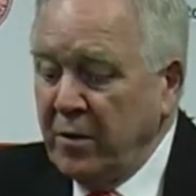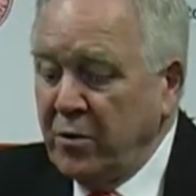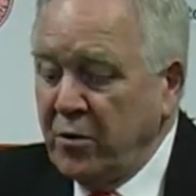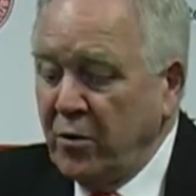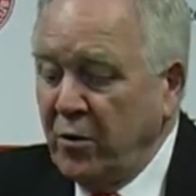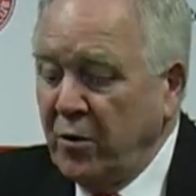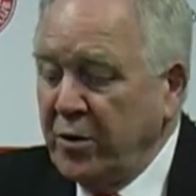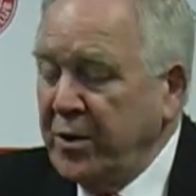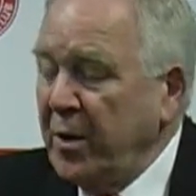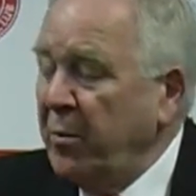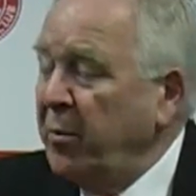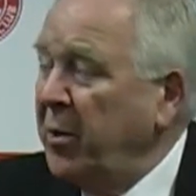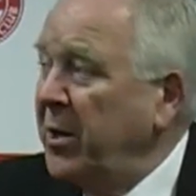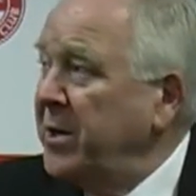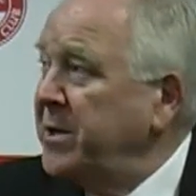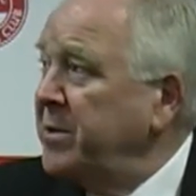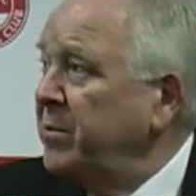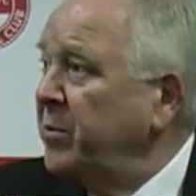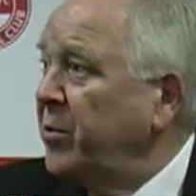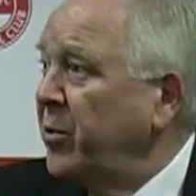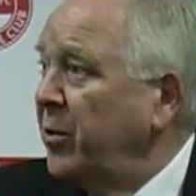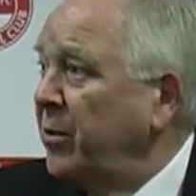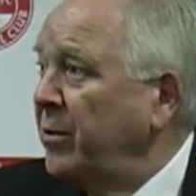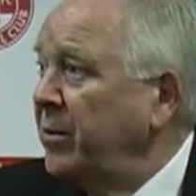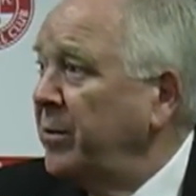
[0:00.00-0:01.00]
So it's a
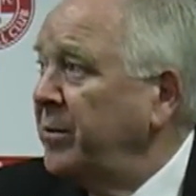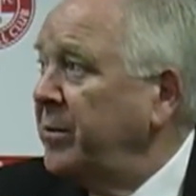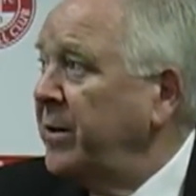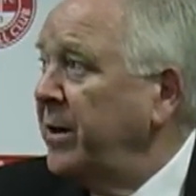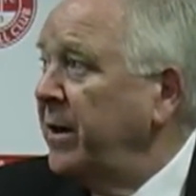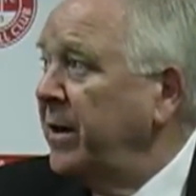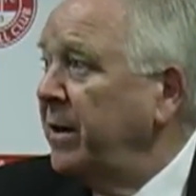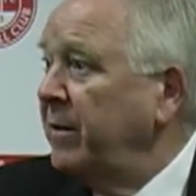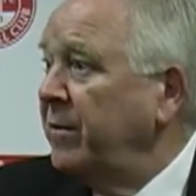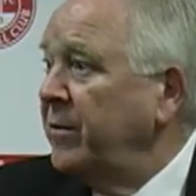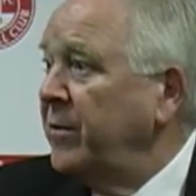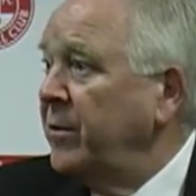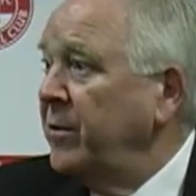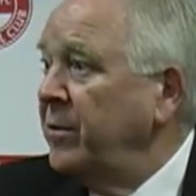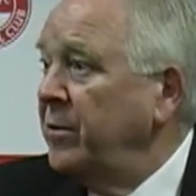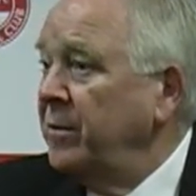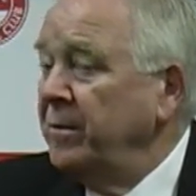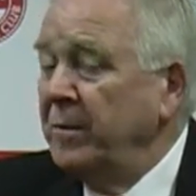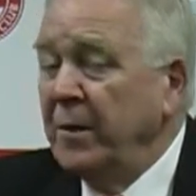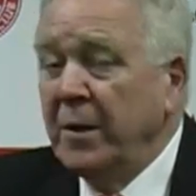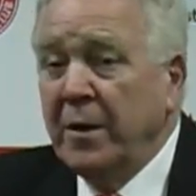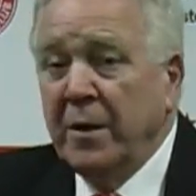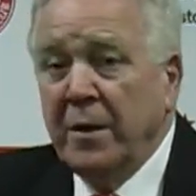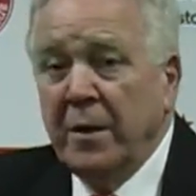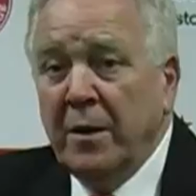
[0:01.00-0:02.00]
pleasant problem to have now.
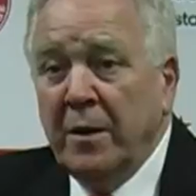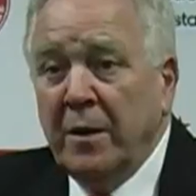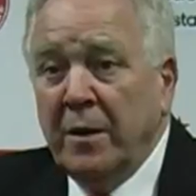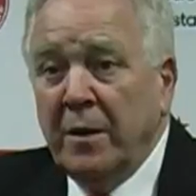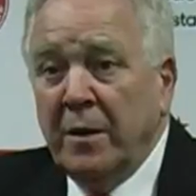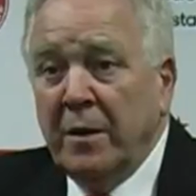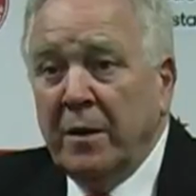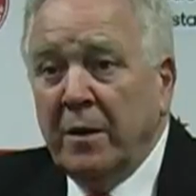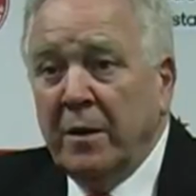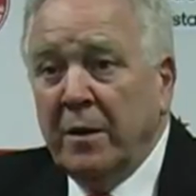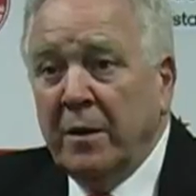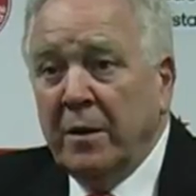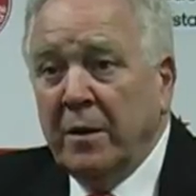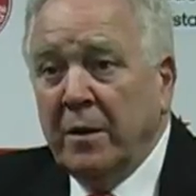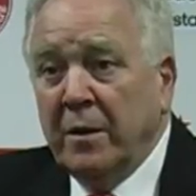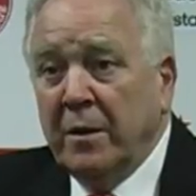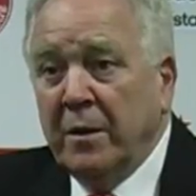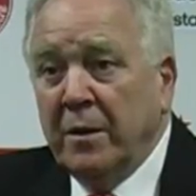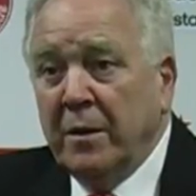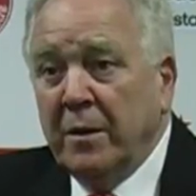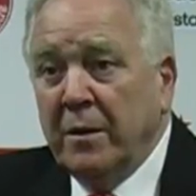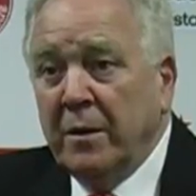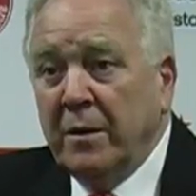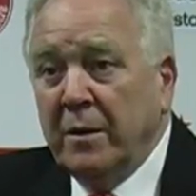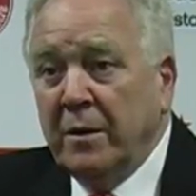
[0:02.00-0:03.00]

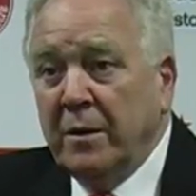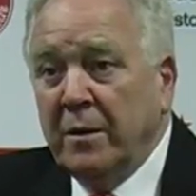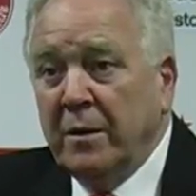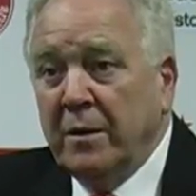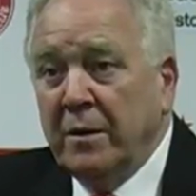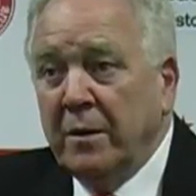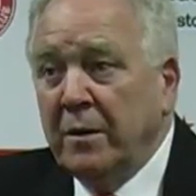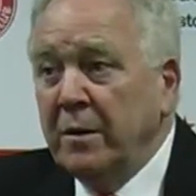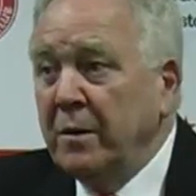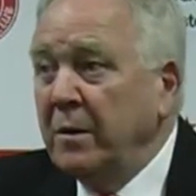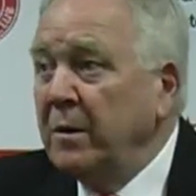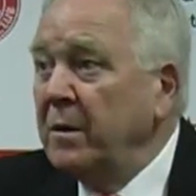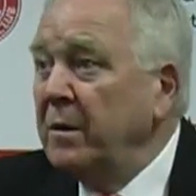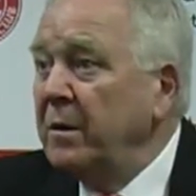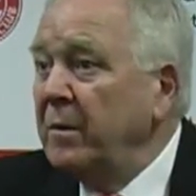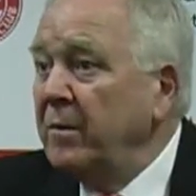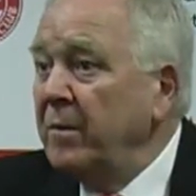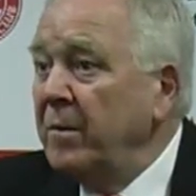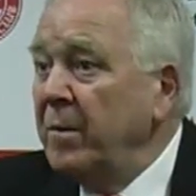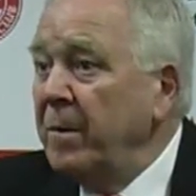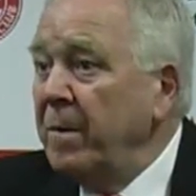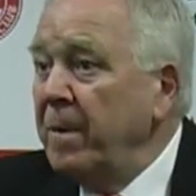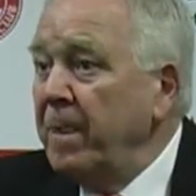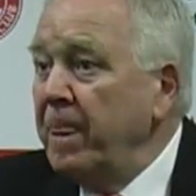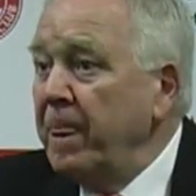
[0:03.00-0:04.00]
Yeah. Do you
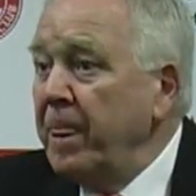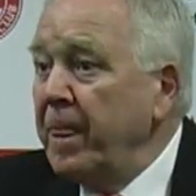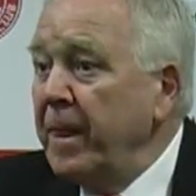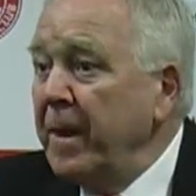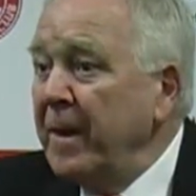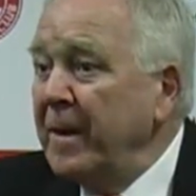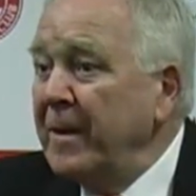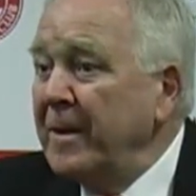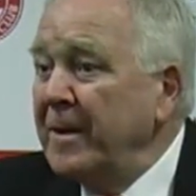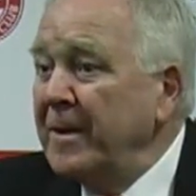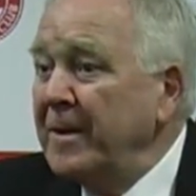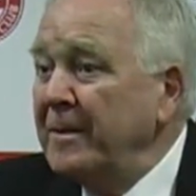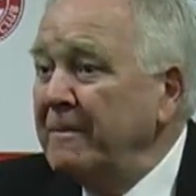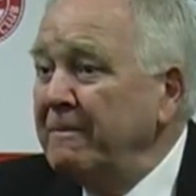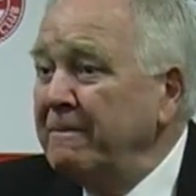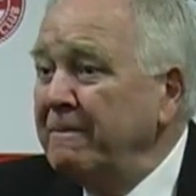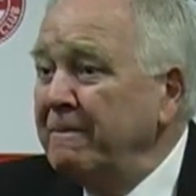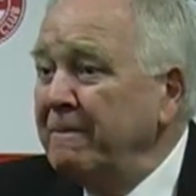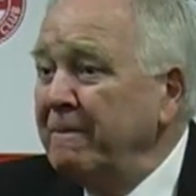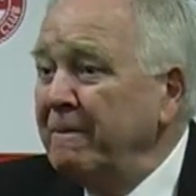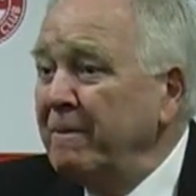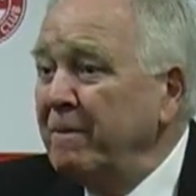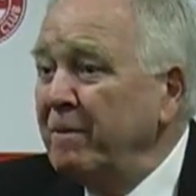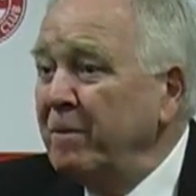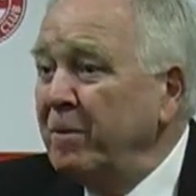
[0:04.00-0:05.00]
that Fraser
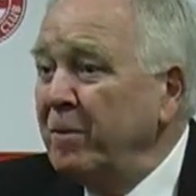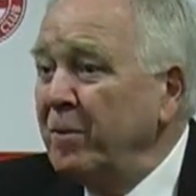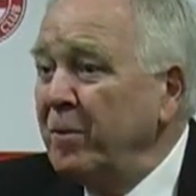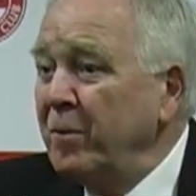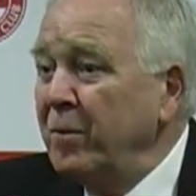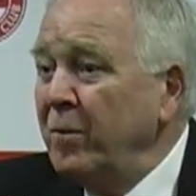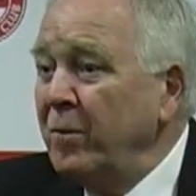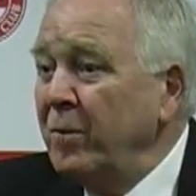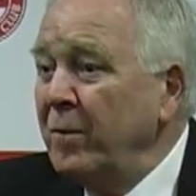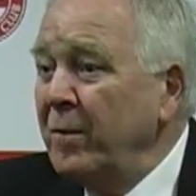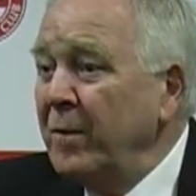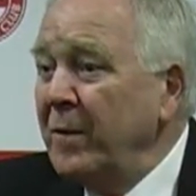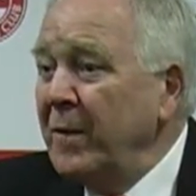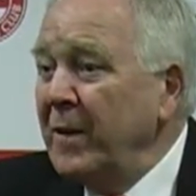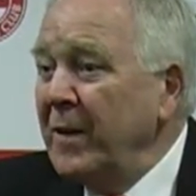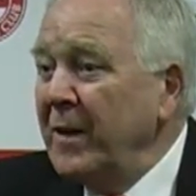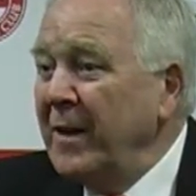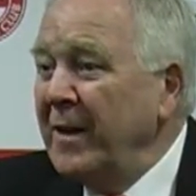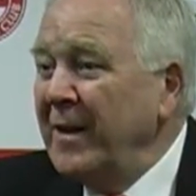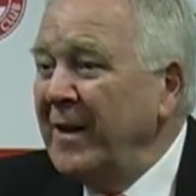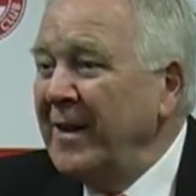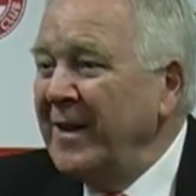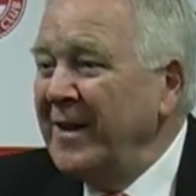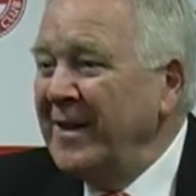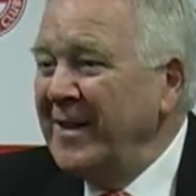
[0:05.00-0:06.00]
gets quite a, a lot
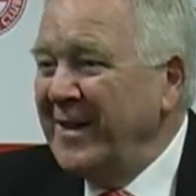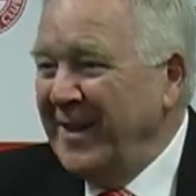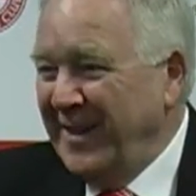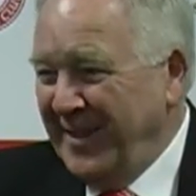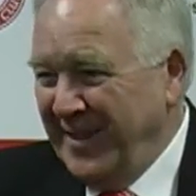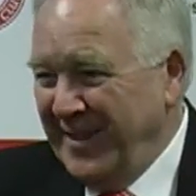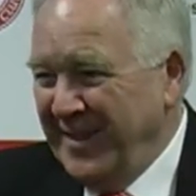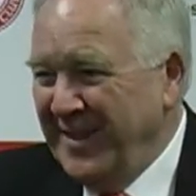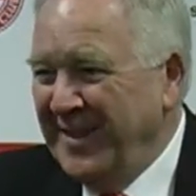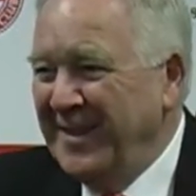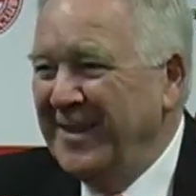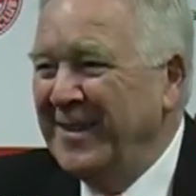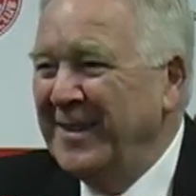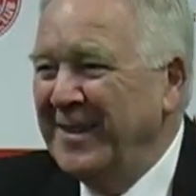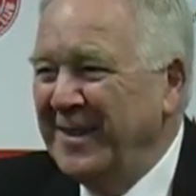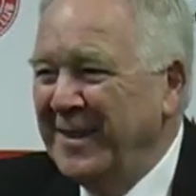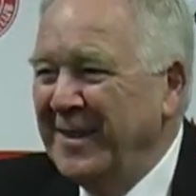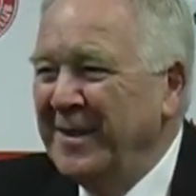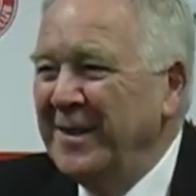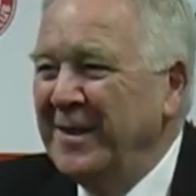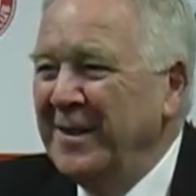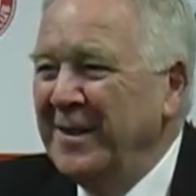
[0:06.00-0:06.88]
of treatment off his